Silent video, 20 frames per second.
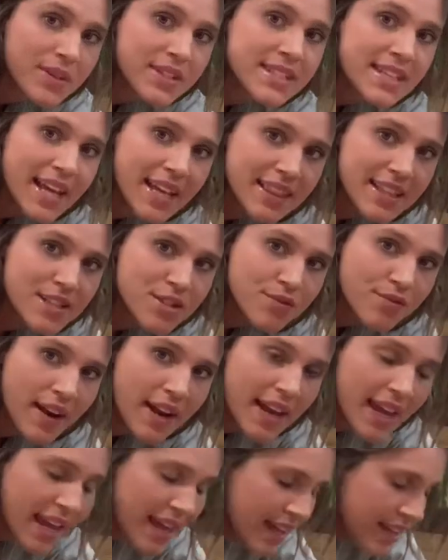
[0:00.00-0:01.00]
take this
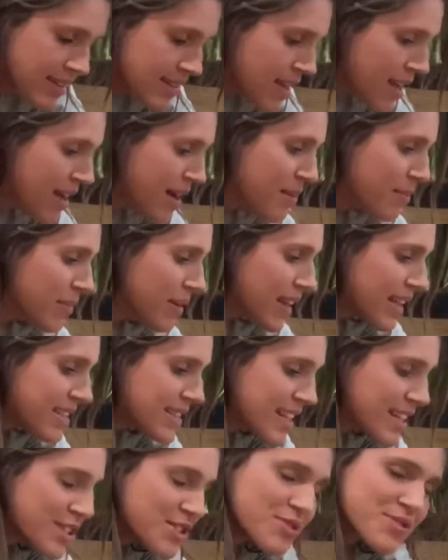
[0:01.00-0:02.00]
right hand, place
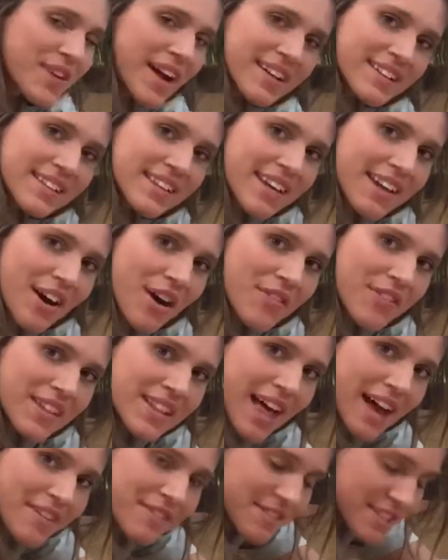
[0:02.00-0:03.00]
it directly on the left.